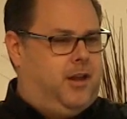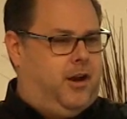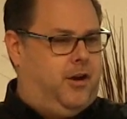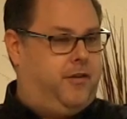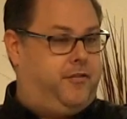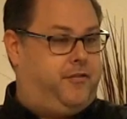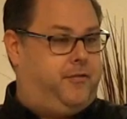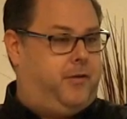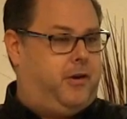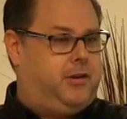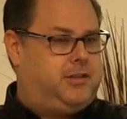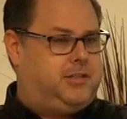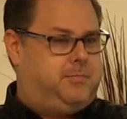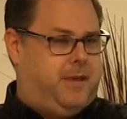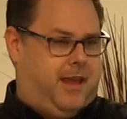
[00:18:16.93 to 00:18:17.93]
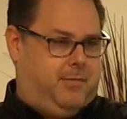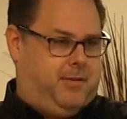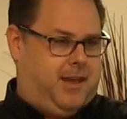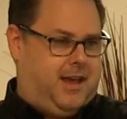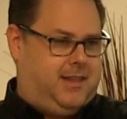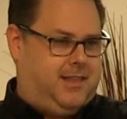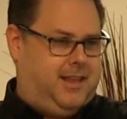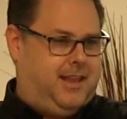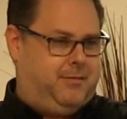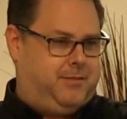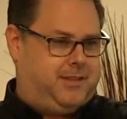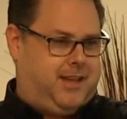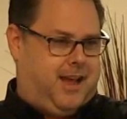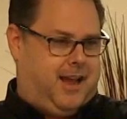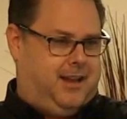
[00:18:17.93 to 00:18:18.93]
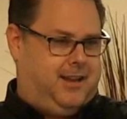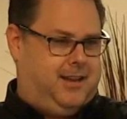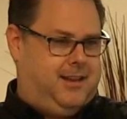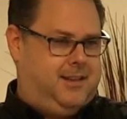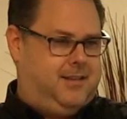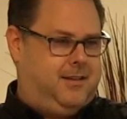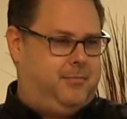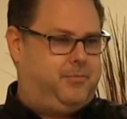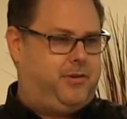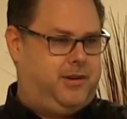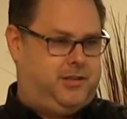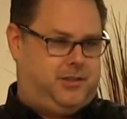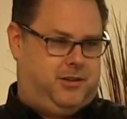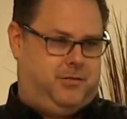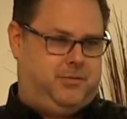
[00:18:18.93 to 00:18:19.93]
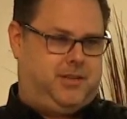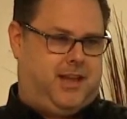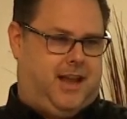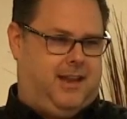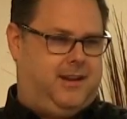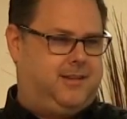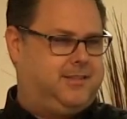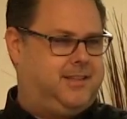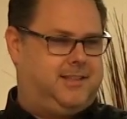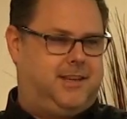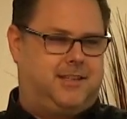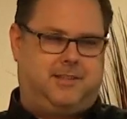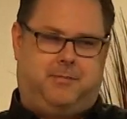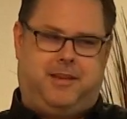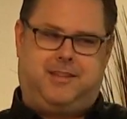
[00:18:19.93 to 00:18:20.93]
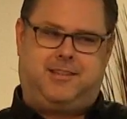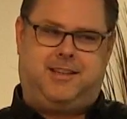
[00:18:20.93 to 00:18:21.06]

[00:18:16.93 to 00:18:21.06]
her first baby. I think it was Kylie. I'm pretty sure it was Kylie because this doesn't make